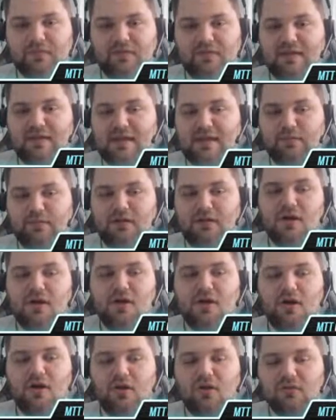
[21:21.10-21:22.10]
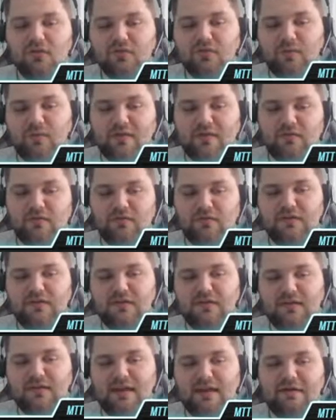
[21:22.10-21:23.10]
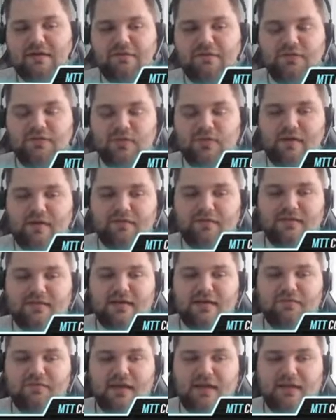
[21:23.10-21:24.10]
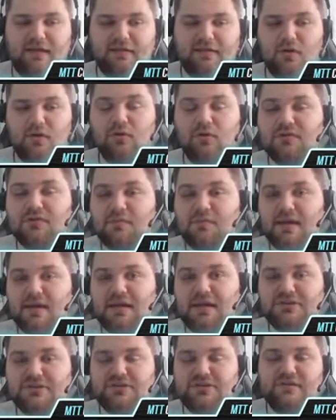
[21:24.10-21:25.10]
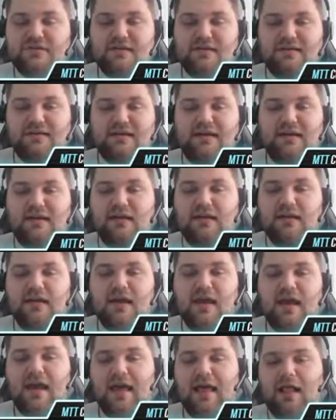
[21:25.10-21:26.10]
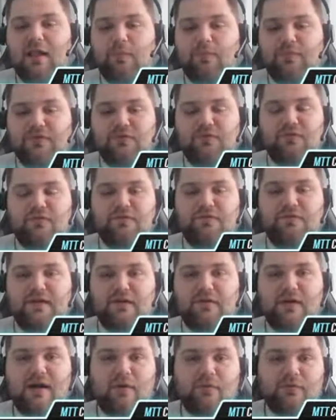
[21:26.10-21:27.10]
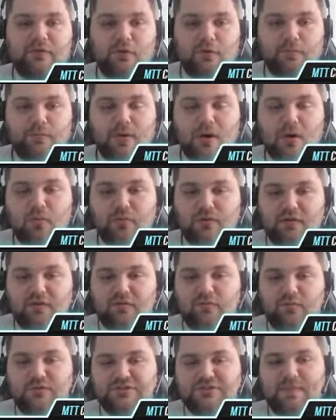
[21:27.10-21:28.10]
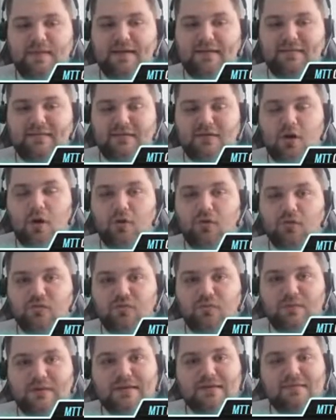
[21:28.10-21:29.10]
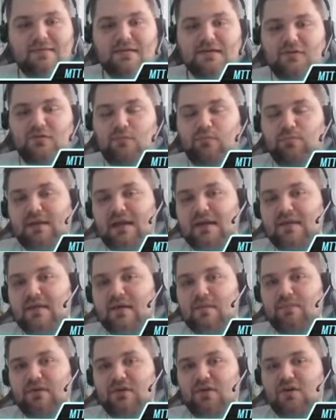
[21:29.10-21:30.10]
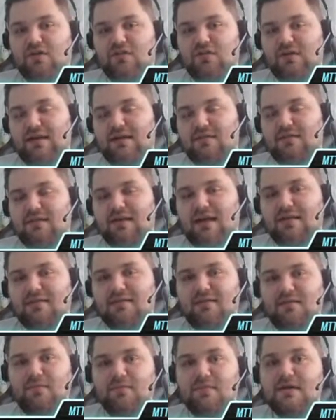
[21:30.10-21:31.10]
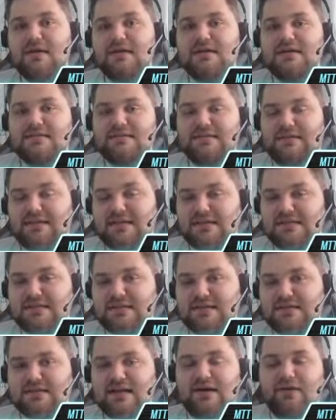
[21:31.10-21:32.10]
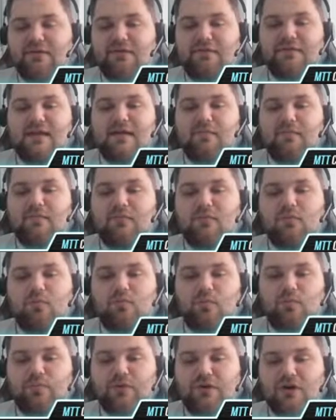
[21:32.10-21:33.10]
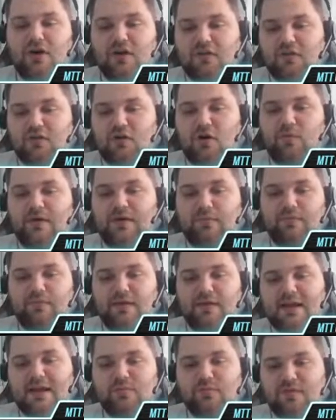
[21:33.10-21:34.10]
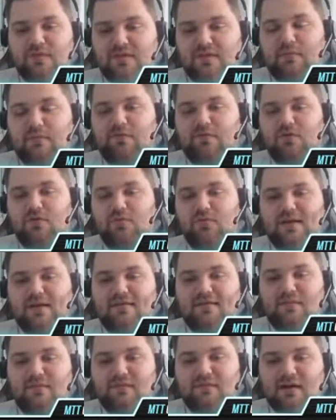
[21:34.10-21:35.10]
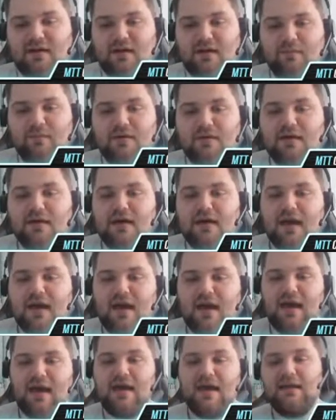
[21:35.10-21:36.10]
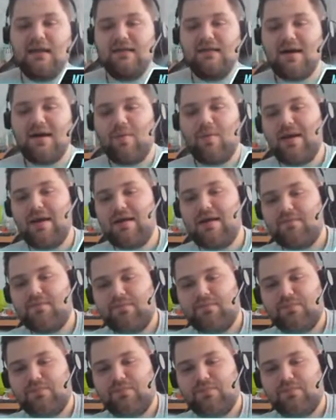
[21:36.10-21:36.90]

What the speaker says: table. Also, as you see on the left, you have stuff like the Hold'em Manager that can help you to figure out your opponents, which makes it also easier to play them because you got some statistics out of them because you already played with them for quite some time. And in that way,